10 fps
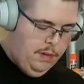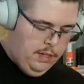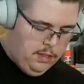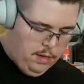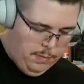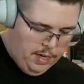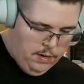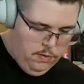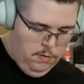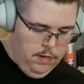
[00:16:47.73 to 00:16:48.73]
Opinions are my
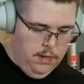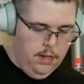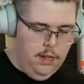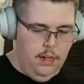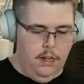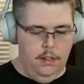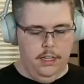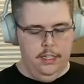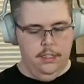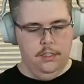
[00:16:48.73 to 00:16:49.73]
own. All
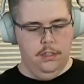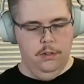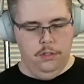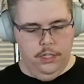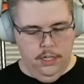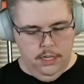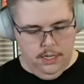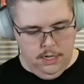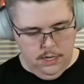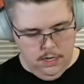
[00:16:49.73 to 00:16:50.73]
that disclosure.
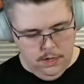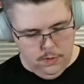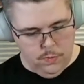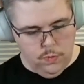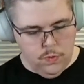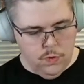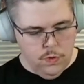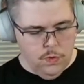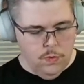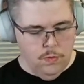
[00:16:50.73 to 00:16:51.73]

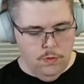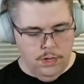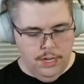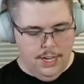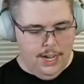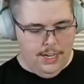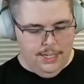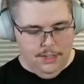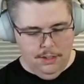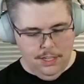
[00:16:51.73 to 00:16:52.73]
Ooh, I
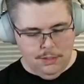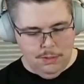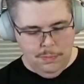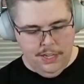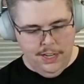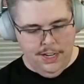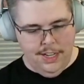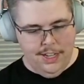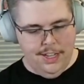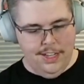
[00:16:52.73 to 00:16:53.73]
didn't know this would be in
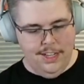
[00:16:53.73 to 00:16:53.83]
it.